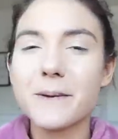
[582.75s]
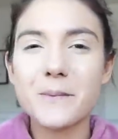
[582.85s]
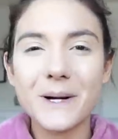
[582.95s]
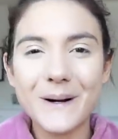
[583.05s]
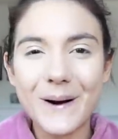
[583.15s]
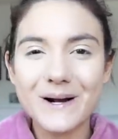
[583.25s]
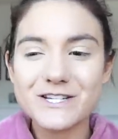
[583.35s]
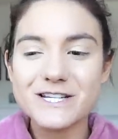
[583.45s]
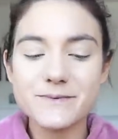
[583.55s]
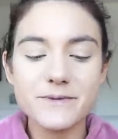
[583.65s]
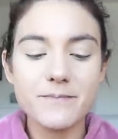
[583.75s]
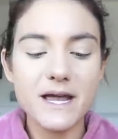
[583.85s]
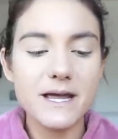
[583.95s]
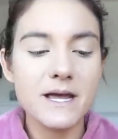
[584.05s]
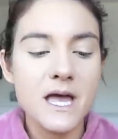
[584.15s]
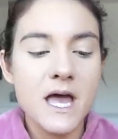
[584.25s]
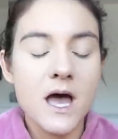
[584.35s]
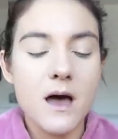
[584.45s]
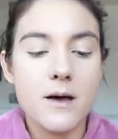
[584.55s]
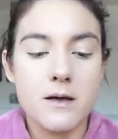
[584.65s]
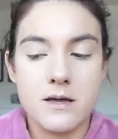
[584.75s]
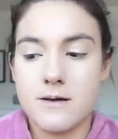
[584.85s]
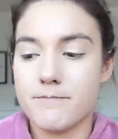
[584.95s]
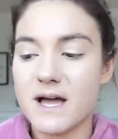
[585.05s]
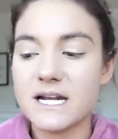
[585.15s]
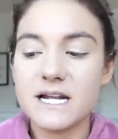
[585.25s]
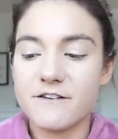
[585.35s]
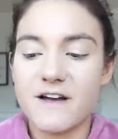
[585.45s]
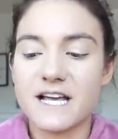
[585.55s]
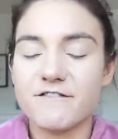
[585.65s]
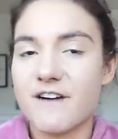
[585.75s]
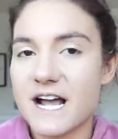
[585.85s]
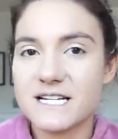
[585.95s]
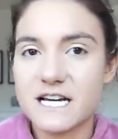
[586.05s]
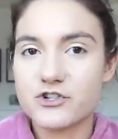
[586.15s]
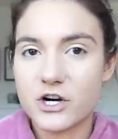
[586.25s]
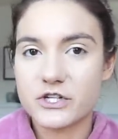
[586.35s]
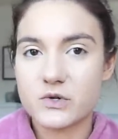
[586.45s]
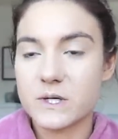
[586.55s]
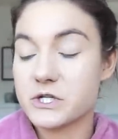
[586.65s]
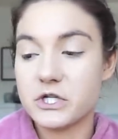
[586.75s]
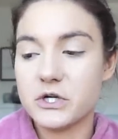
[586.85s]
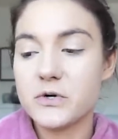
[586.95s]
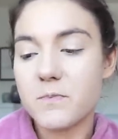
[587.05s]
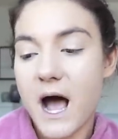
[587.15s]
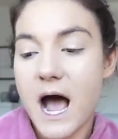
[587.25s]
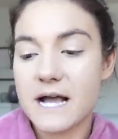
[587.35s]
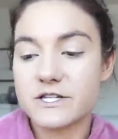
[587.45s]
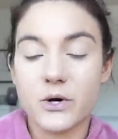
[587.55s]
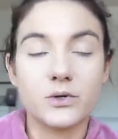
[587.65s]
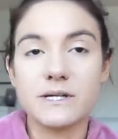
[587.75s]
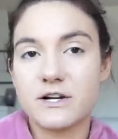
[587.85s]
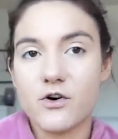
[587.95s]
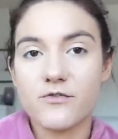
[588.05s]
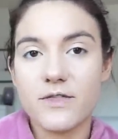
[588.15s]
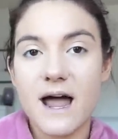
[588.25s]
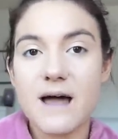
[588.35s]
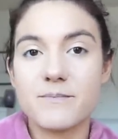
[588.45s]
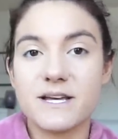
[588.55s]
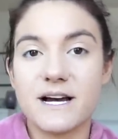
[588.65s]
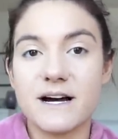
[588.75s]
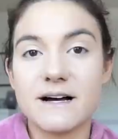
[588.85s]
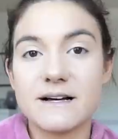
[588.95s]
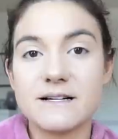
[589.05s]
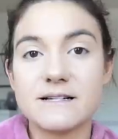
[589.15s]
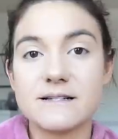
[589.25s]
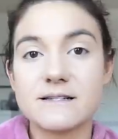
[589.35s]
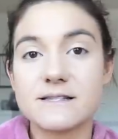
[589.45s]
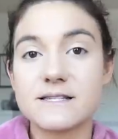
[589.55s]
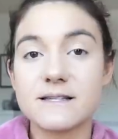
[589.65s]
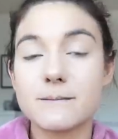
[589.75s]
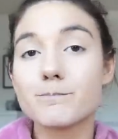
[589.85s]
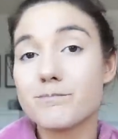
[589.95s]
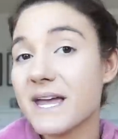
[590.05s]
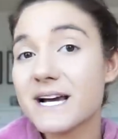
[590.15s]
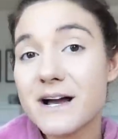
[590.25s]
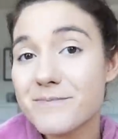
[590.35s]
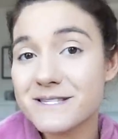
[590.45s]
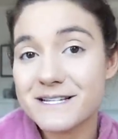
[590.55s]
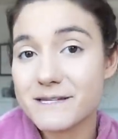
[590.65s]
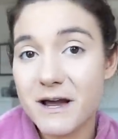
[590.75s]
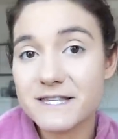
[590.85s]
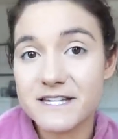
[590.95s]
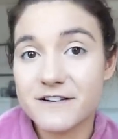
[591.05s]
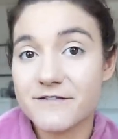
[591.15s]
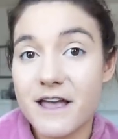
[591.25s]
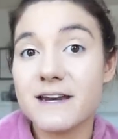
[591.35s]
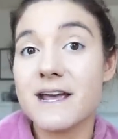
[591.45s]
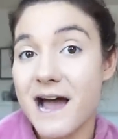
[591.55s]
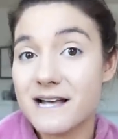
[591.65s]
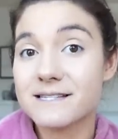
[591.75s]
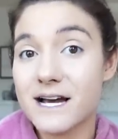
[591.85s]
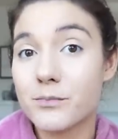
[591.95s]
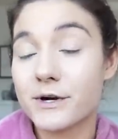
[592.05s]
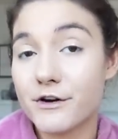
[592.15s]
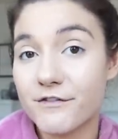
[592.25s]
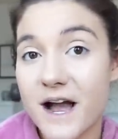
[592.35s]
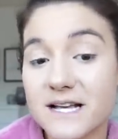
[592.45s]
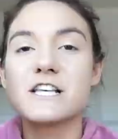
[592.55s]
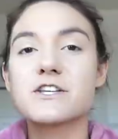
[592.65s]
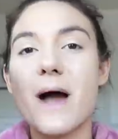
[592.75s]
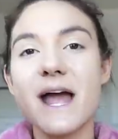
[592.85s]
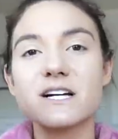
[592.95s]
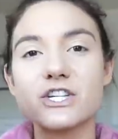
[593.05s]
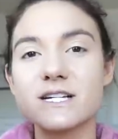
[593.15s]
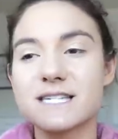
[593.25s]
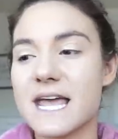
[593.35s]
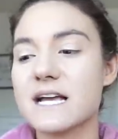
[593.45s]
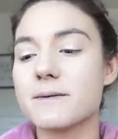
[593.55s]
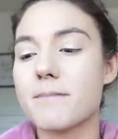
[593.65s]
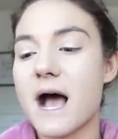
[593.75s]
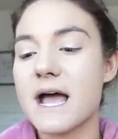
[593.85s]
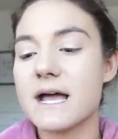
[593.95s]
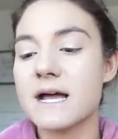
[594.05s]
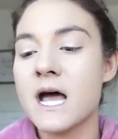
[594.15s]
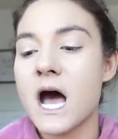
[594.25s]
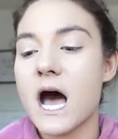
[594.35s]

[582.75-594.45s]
bit more conscious with my money, and if I can find a drugstore dupe, I totally go for that because makeup is expensive and it adds up real fast. So I actually take my